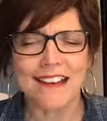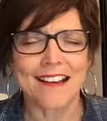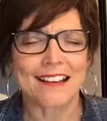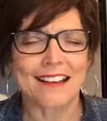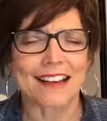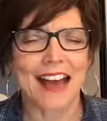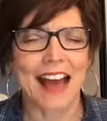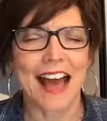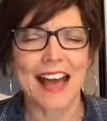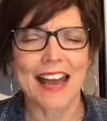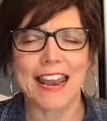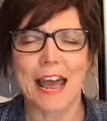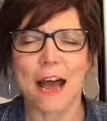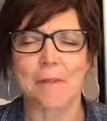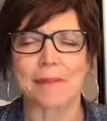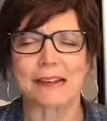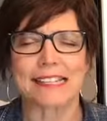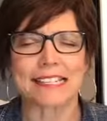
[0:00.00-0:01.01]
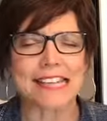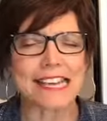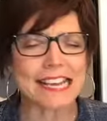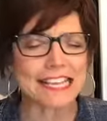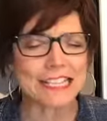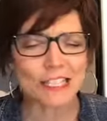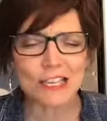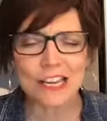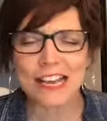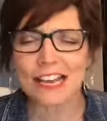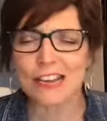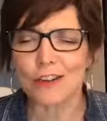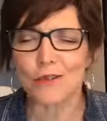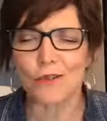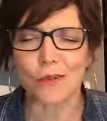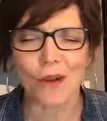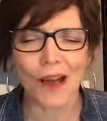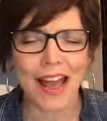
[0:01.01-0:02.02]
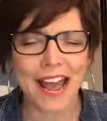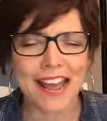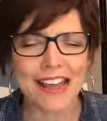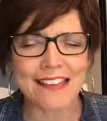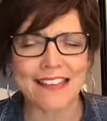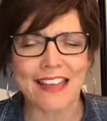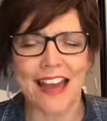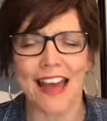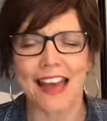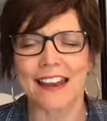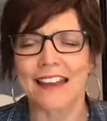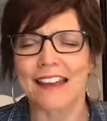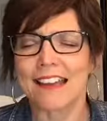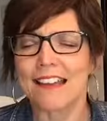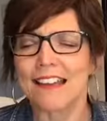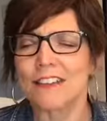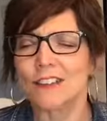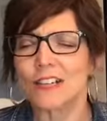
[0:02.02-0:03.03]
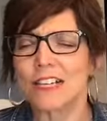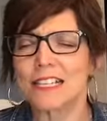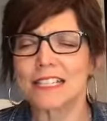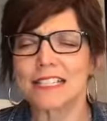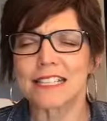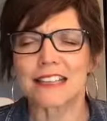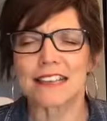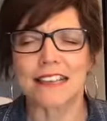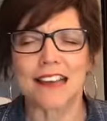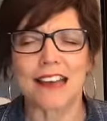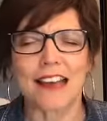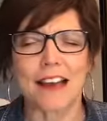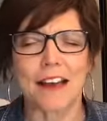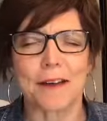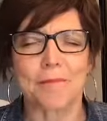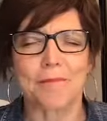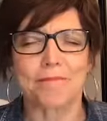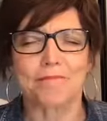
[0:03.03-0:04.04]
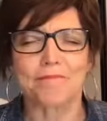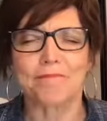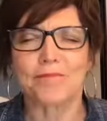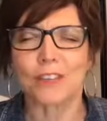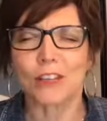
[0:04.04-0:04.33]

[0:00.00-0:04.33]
God, help me teach it in a way that just um,